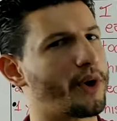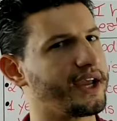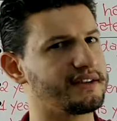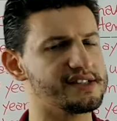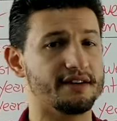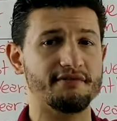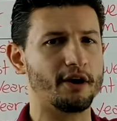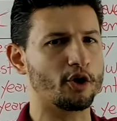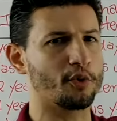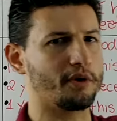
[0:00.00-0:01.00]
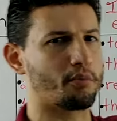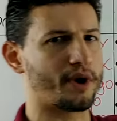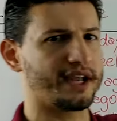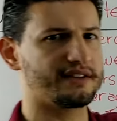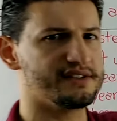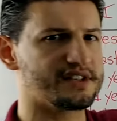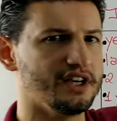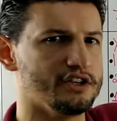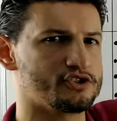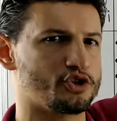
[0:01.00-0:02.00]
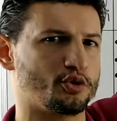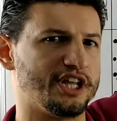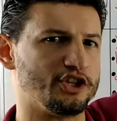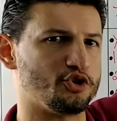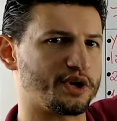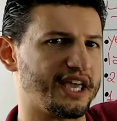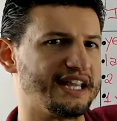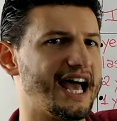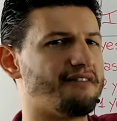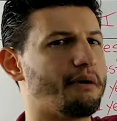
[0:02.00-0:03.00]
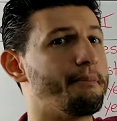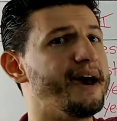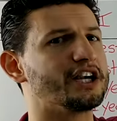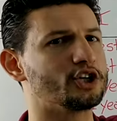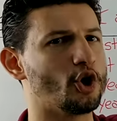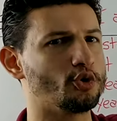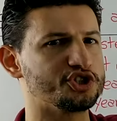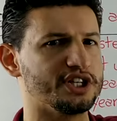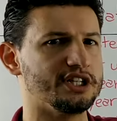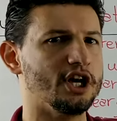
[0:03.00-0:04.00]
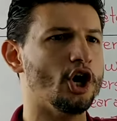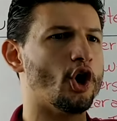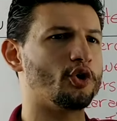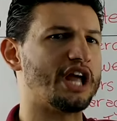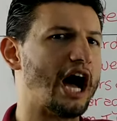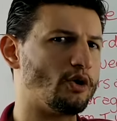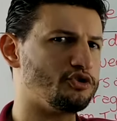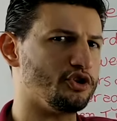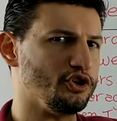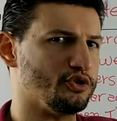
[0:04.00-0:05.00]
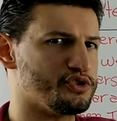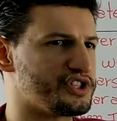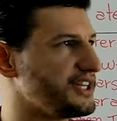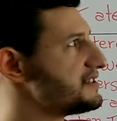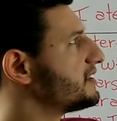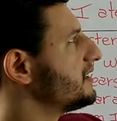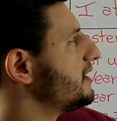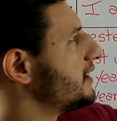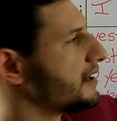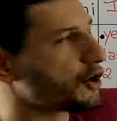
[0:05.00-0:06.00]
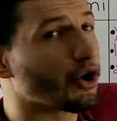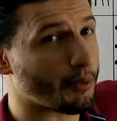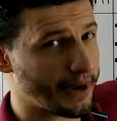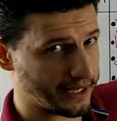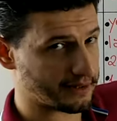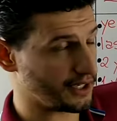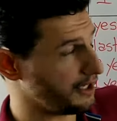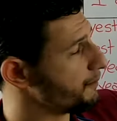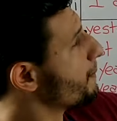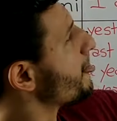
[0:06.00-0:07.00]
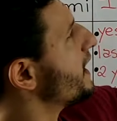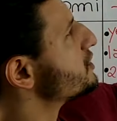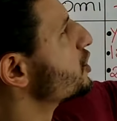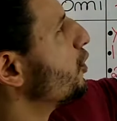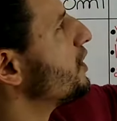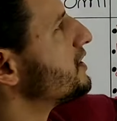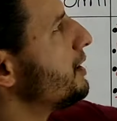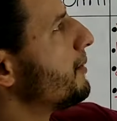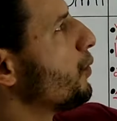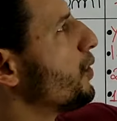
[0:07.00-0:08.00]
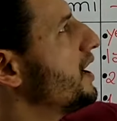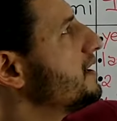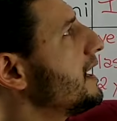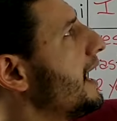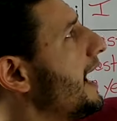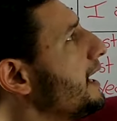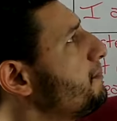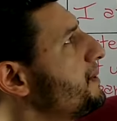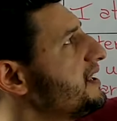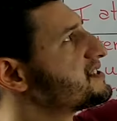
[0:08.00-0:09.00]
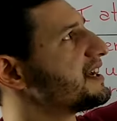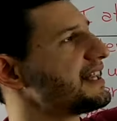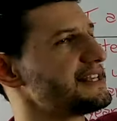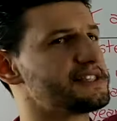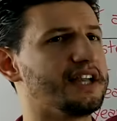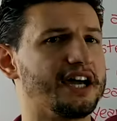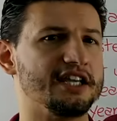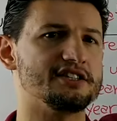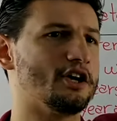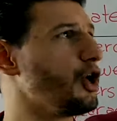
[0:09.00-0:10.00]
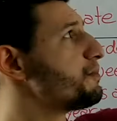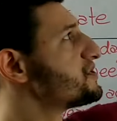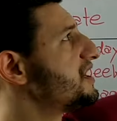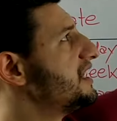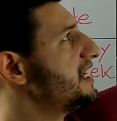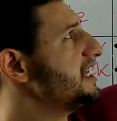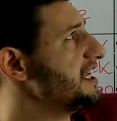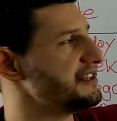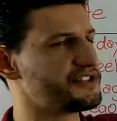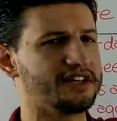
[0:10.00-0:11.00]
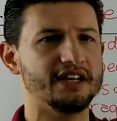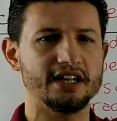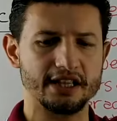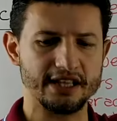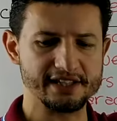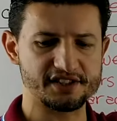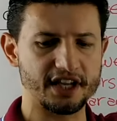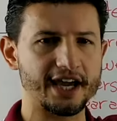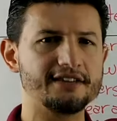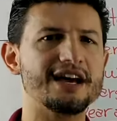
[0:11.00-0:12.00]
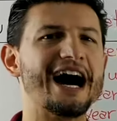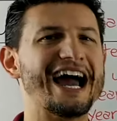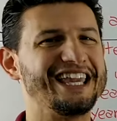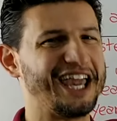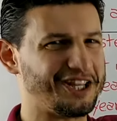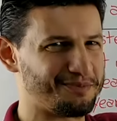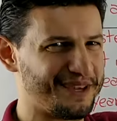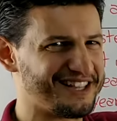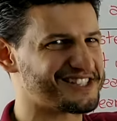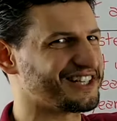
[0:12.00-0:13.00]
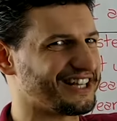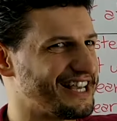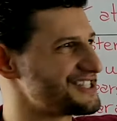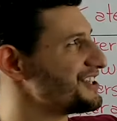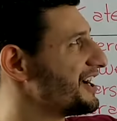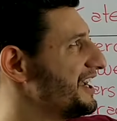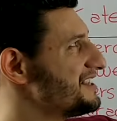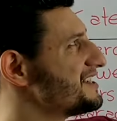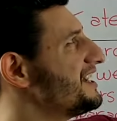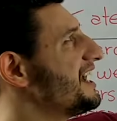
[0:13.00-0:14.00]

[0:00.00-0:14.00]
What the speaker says: practice, a very quick practice, so that you can have a better notion on how to use it correctly. So, number 1, I ate pizza last night. Oops, eat. Last night, I ate pizza last night.